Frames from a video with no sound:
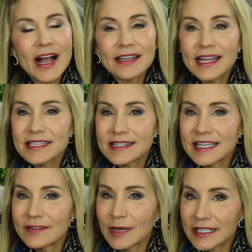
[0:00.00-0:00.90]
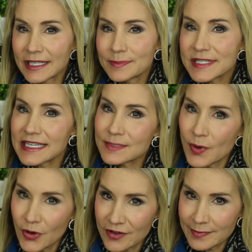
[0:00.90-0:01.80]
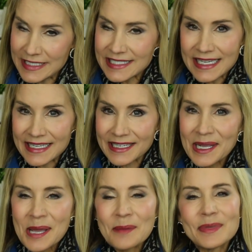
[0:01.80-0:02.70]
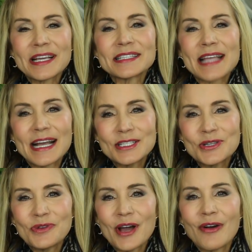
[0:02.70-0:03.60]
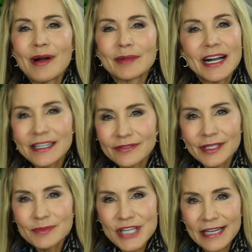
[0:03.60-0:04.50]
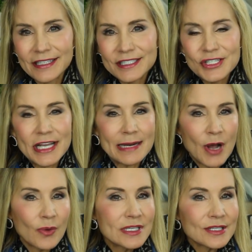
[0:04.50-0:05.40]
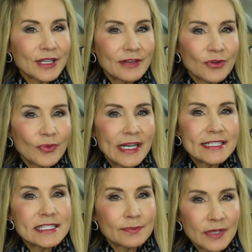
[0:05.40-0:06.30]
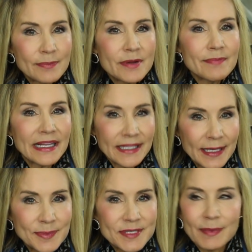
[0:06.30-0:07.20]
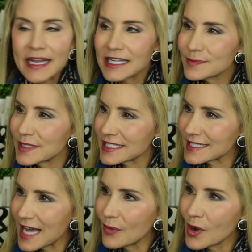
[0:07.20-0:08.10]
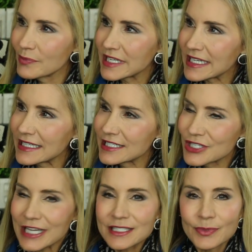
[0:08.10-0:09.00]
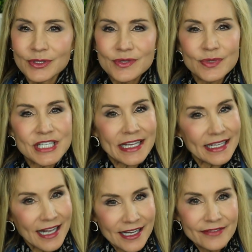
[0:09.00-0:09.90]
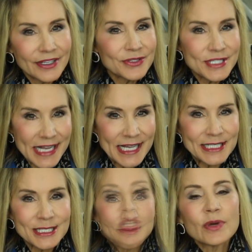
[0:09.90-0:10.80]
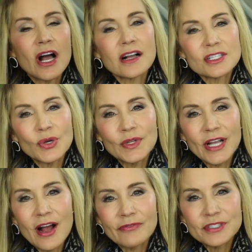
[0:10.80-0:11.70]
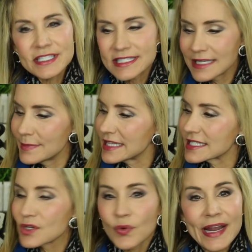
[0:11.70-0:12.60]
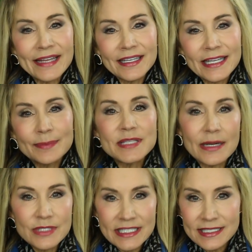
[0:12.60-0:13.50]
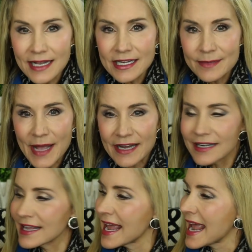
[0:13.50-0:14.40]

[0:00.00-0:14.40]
I like to think of my lips as part of my skin because as you know, I'm kind of lip challenged and I'm always looking for ways to plump up my lips. My husband does not want me to get injectables, which I can kind of understand. So in October, Toli offered to send me this GrandeLips. I was excited about it.